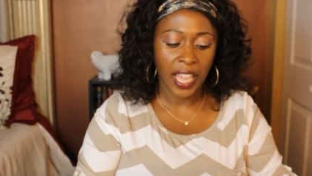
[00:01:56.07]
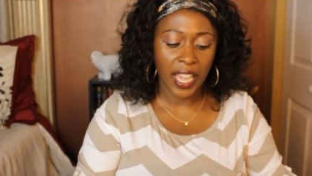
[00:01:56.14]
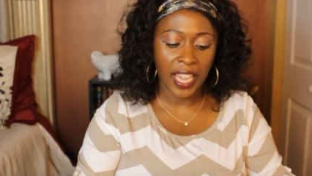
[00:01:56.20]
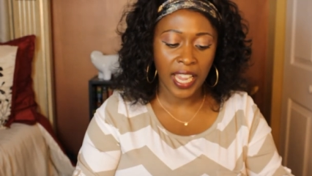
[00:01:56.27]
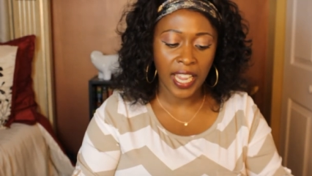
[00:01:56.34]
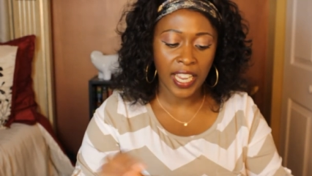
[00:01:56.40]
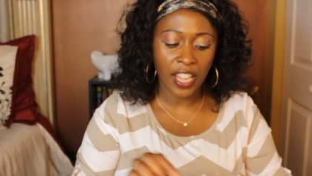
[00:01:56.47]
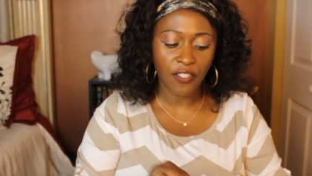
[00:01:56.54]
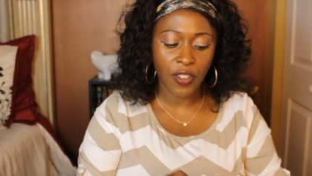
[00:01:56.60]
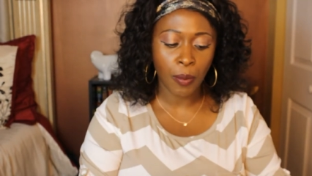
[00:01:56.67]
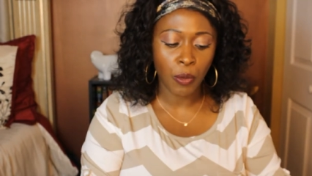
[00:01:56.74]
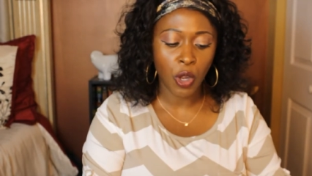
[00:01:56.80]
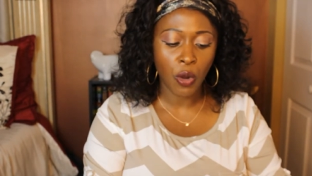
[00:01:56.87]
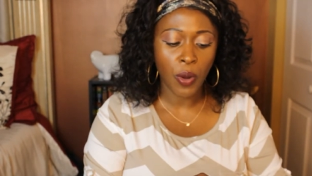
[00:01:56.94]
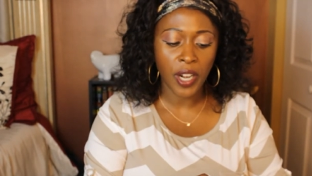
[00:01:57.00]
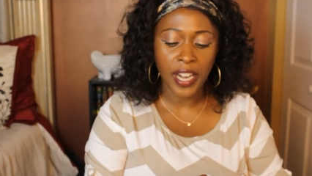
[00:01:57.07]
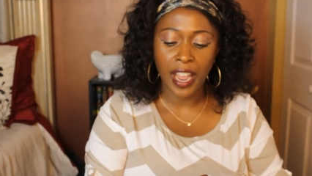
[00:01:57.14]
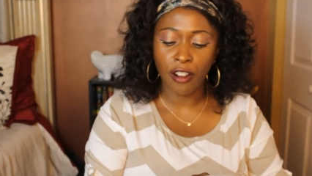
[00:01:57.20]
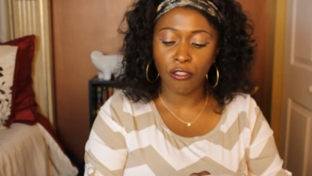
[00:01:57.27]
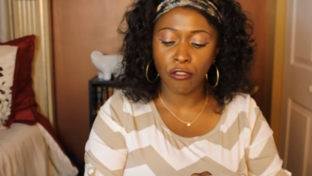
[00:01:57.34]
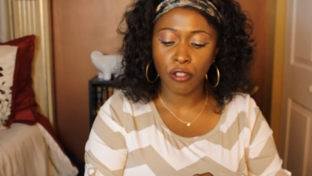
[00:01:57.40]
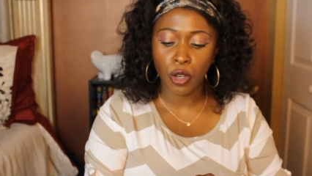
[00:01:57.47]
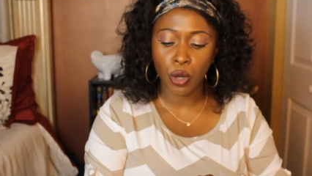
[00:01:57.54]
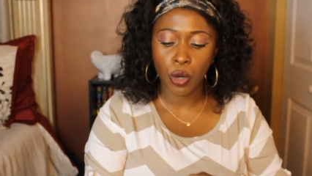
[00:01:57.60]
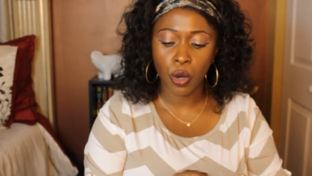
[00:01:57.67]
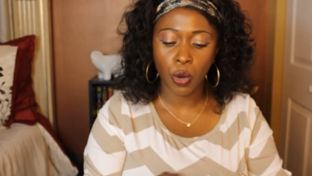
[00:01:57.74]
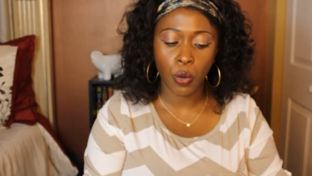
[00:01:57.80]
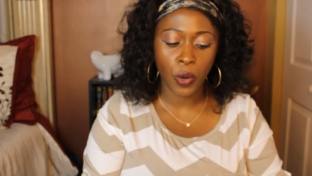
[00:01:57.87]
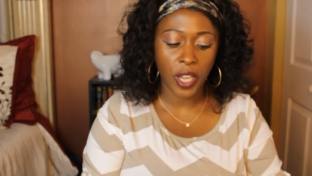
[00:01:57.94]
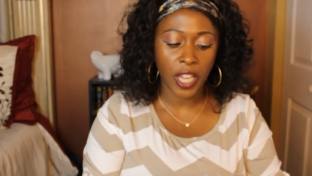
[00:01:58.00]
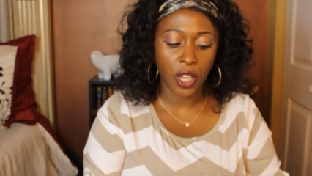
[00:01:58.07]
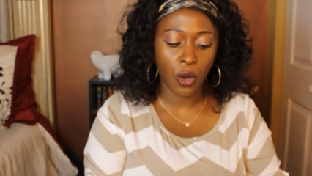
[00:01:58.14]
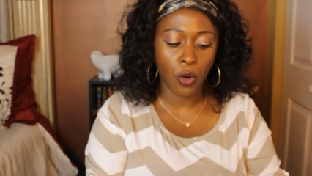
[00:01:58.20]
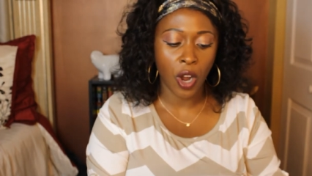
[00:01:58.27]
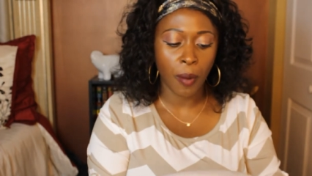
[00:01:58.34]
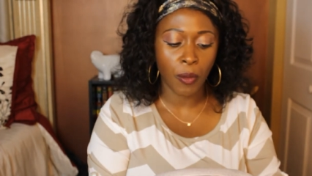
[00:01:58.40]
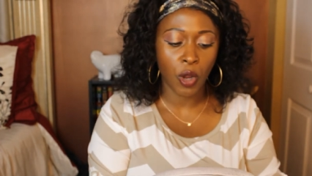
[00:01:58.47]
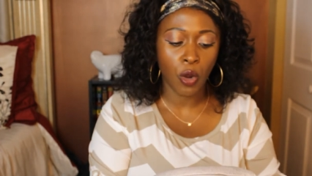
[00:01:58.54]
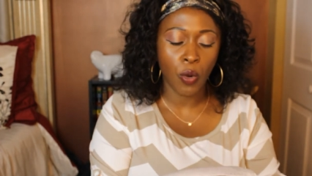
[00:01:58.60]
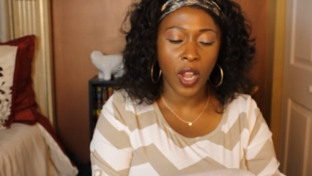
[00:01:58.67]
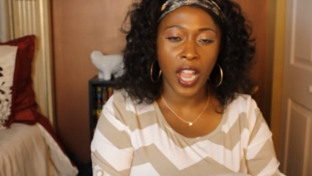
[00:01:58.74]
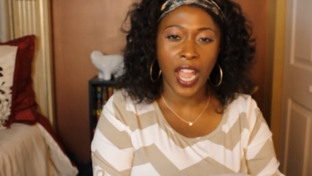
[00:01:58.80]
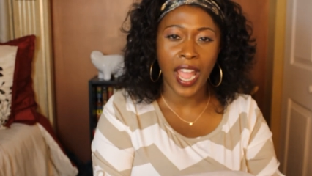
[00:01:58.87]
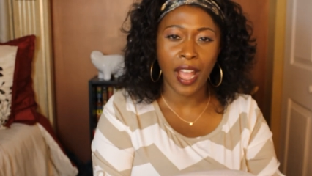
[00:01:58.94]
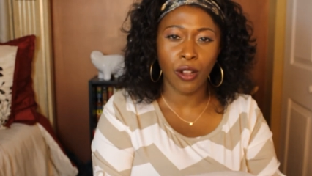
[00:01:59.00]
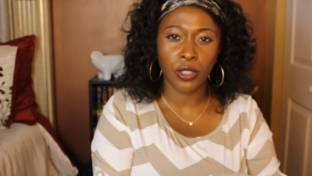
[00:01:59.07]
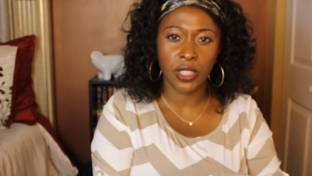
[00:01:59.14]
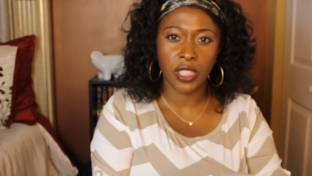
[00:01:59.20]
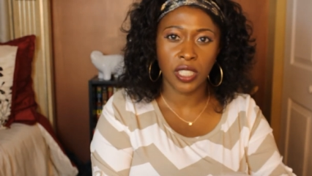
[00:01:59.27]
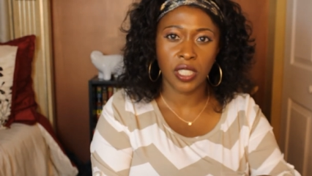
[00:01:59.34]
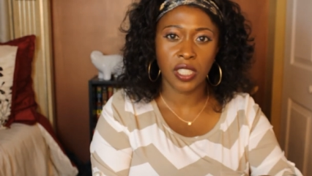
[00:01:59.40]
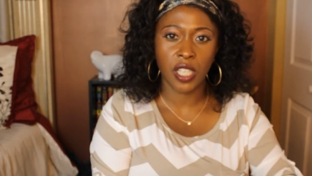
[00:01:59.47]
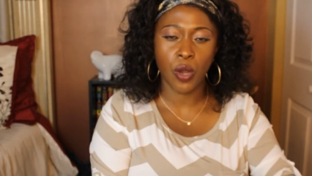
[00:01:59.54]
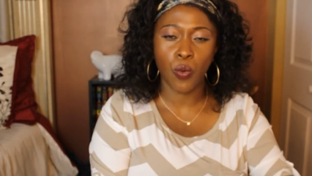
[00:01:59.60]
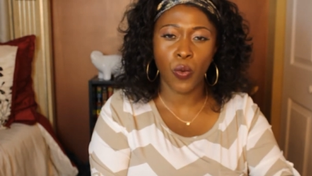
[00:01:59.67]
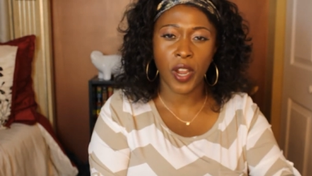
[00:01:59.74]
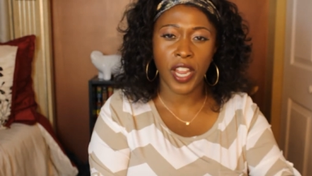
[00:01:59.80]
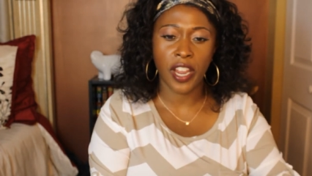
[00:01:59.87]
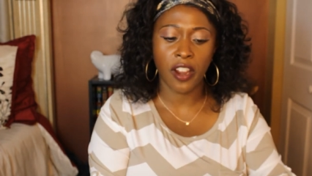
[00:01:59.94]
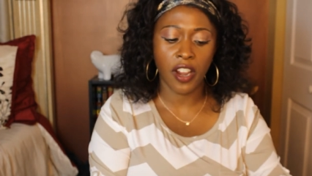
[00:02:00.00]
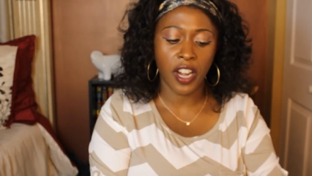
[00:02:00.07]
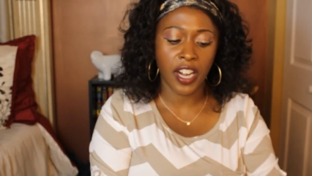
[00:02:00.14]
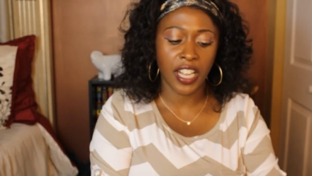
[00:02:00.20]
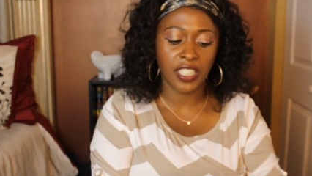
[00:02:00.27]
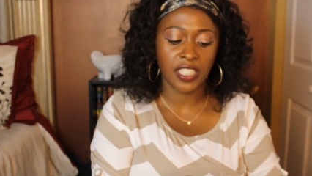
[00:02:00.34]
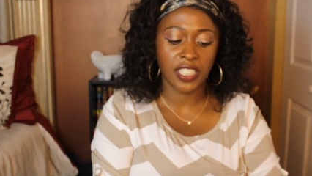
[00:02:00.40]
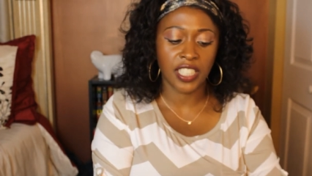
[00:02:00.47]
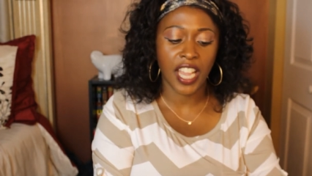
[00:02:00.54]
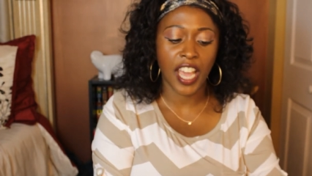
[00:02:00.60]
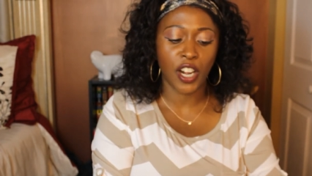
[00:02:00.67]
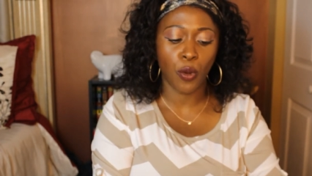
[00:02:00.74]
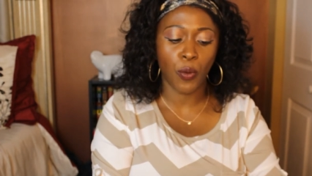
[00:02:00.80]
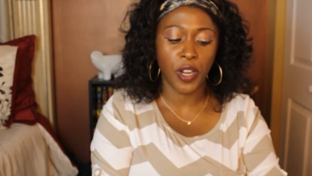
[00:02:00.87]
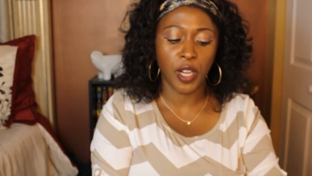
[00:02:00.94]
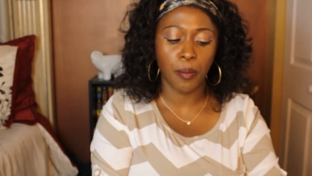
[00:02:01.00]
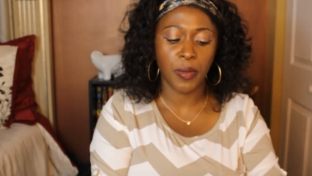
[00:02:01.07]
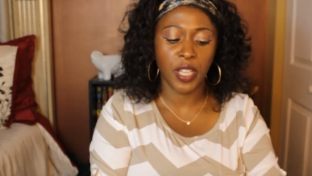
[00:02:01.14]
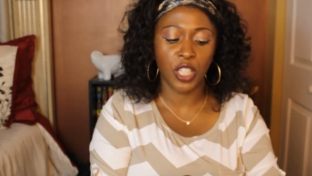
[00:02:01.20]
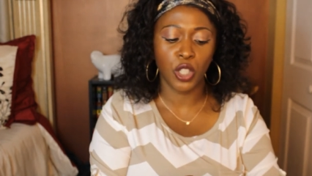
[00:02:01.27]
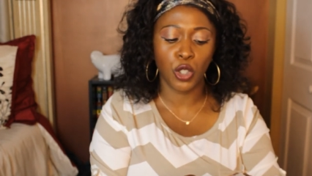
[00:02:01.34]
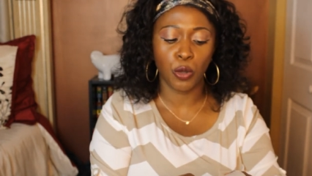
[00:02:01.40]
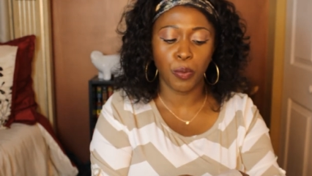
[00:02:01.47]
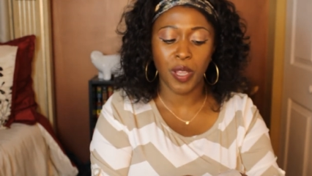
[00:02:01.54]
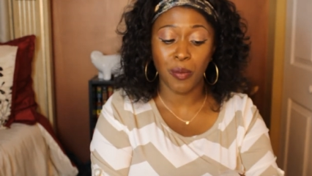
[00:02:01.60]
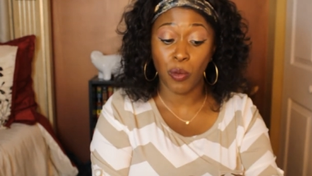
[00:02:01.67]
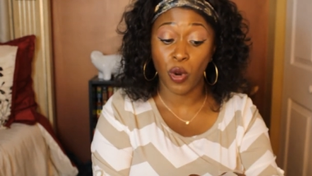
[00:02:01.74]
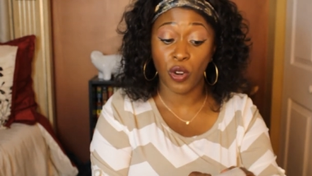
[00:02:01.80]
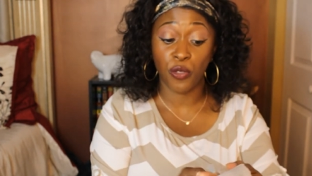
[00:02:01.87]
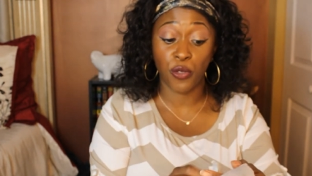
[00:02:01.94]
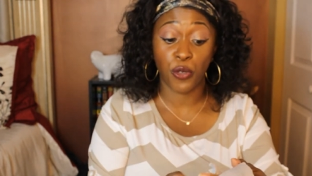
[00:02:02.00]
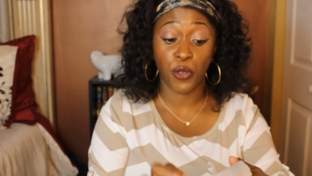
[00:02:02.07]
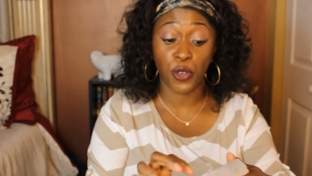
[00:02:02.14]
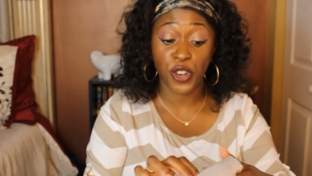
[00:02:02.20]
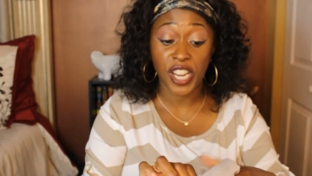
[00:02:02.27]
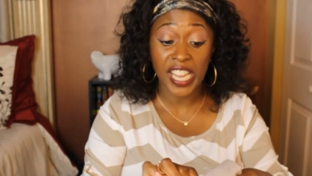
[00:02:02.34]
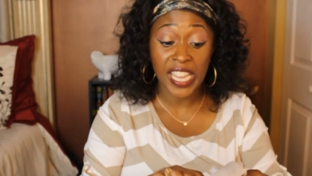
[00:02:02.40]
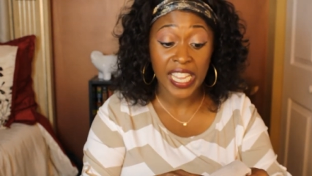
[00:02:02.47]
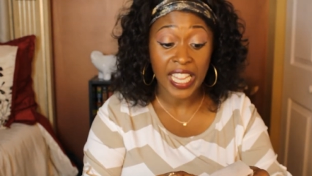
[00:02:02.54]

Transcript: And if I'm going out real quick or I'm going out to somewhere and I just kind of want to be a little bit more free,